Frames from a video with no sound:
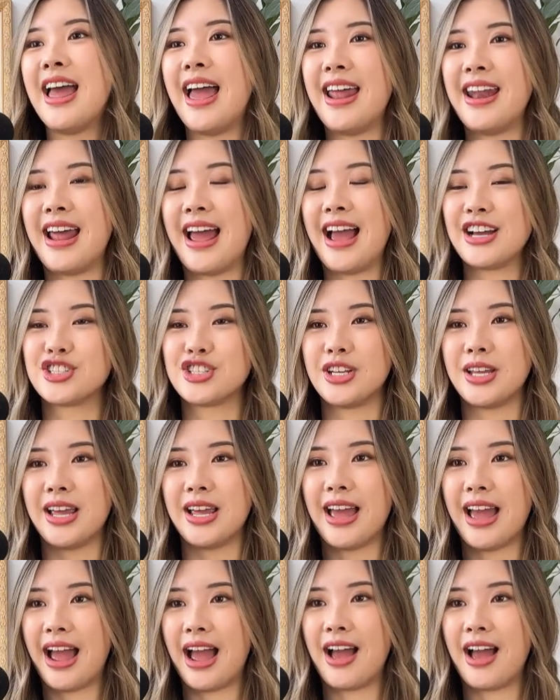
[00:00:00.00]
and
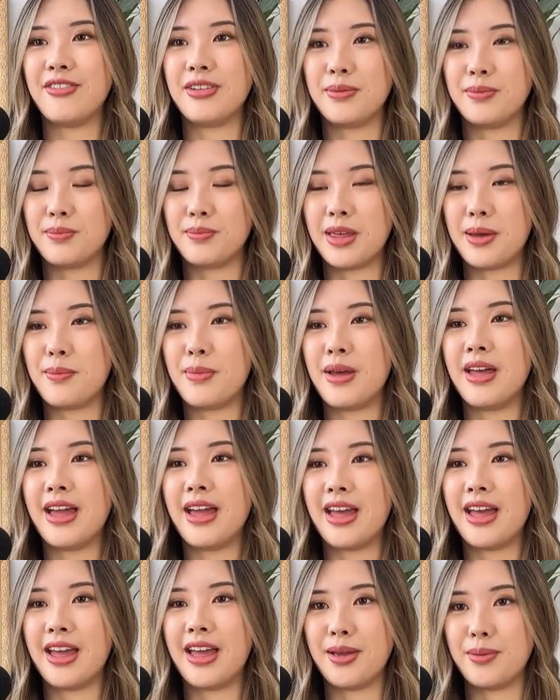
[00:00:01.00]
actually having them
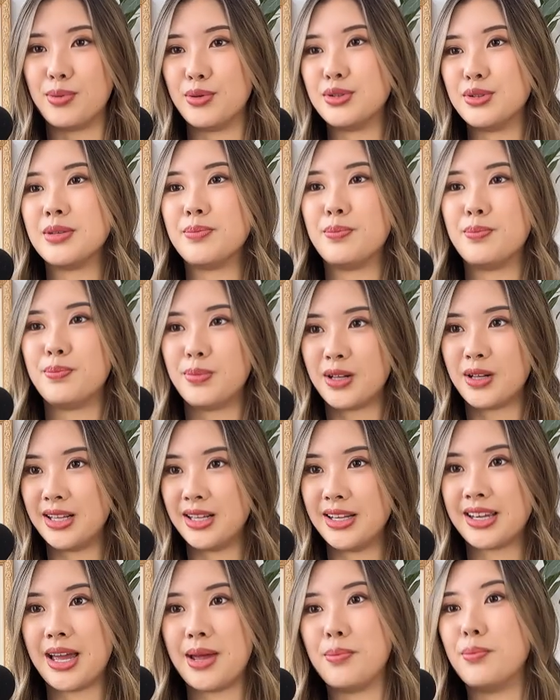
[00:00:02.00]
able to
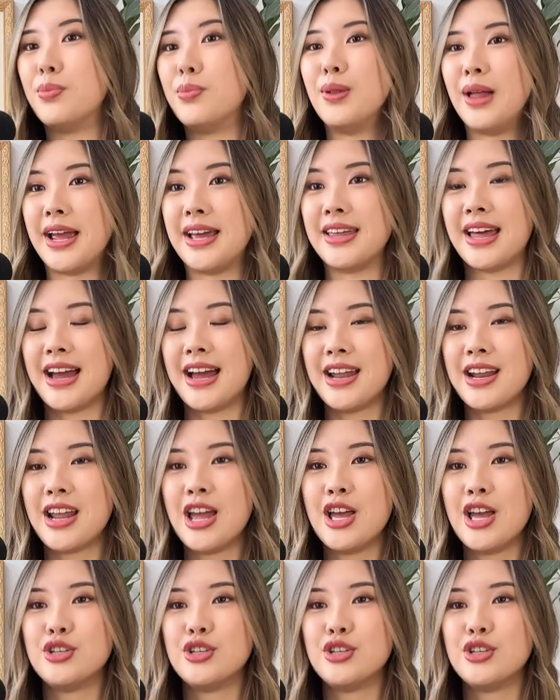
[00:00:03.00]
click and play that,